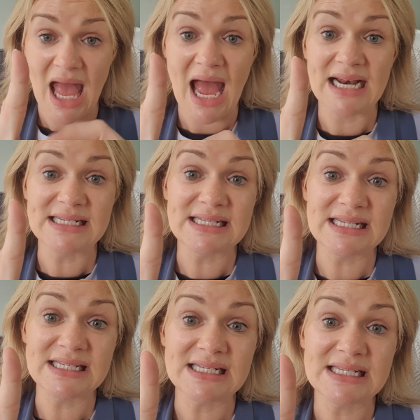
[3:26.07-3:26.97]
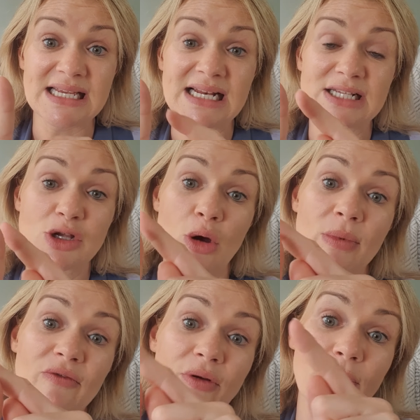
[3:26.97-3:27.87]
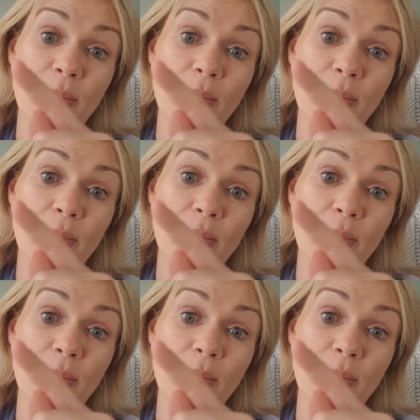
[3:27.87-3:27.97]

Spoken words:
And a cystocele is coming from the